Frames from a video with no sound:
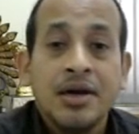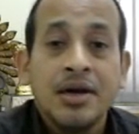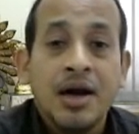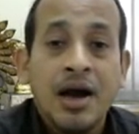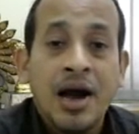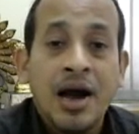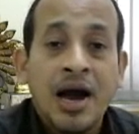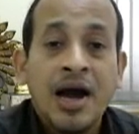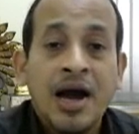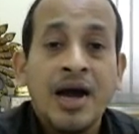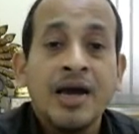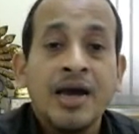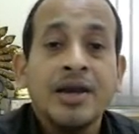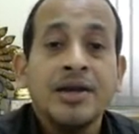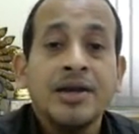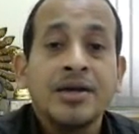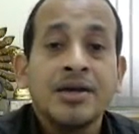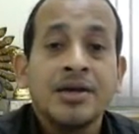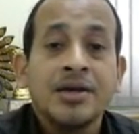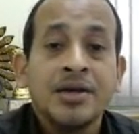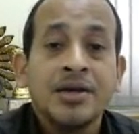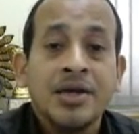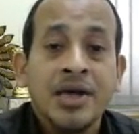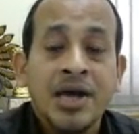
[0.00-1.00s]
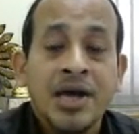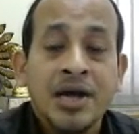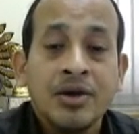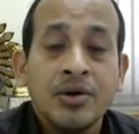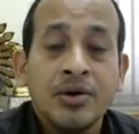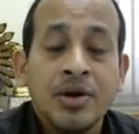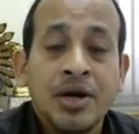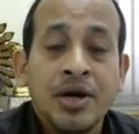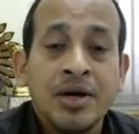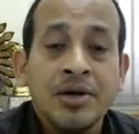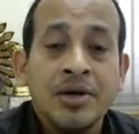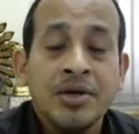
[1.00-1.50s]
are
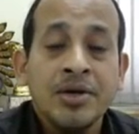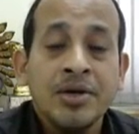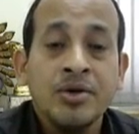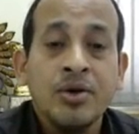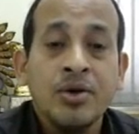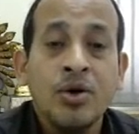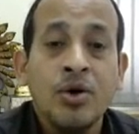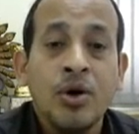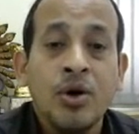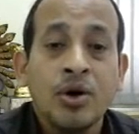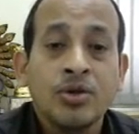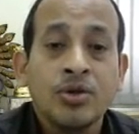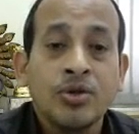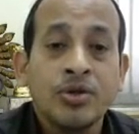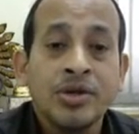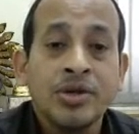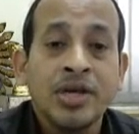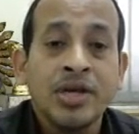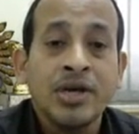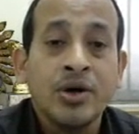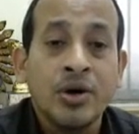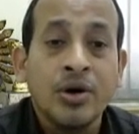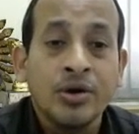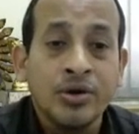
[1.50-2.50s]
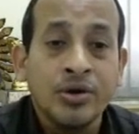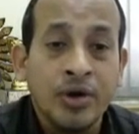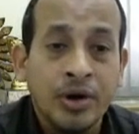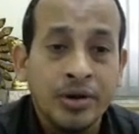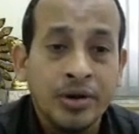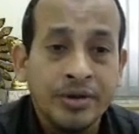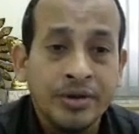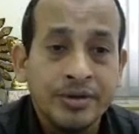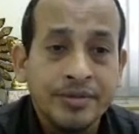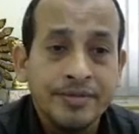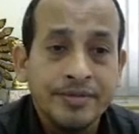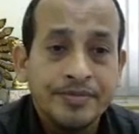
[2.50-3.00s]
authentic or
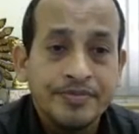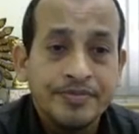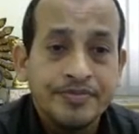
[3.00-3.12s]
not.